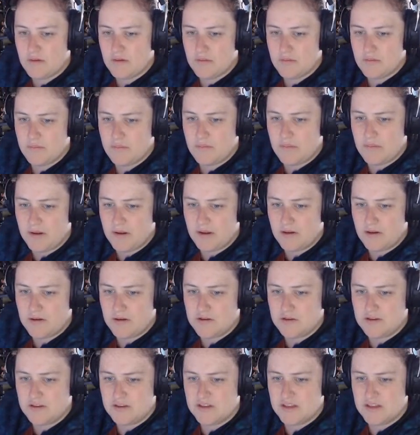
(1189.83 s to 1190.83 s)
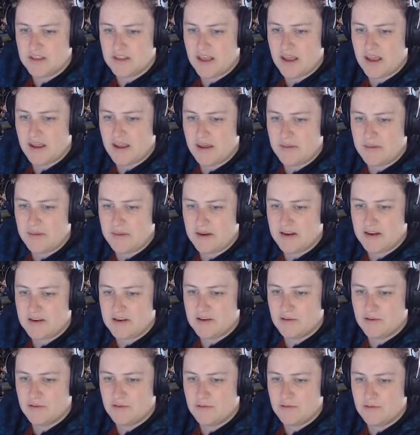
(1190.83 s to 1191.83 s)
But I could do that. I mean, it
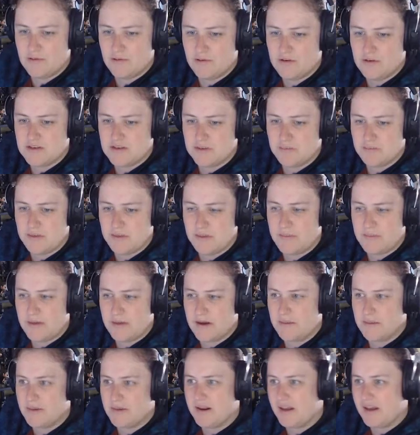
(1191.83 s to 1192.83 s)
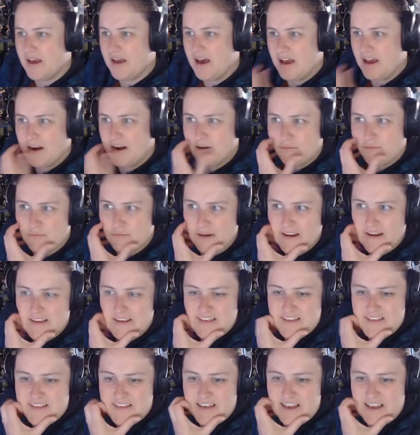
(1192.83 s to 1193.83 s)
looks a bit better, but I can't
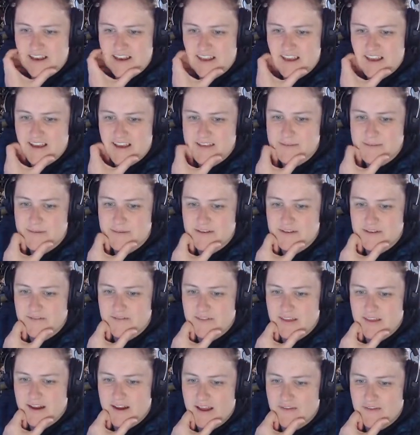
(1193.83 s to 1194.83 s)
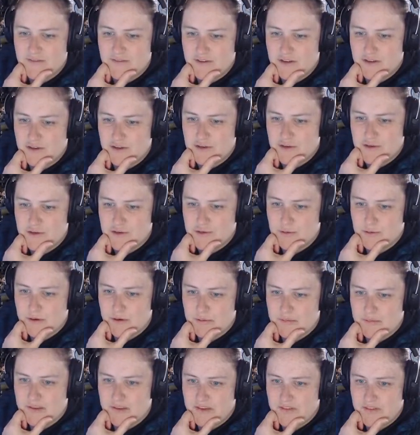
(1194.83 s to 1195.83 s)
erase any aspect of that. I have to use what
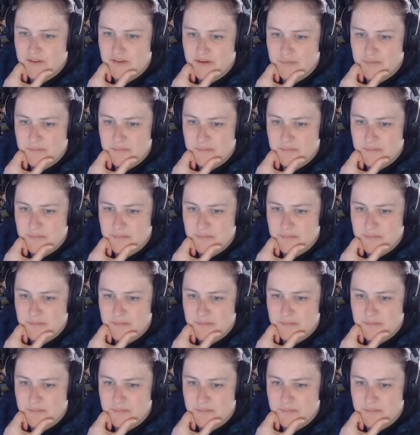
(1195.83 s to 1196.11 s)
I'm given.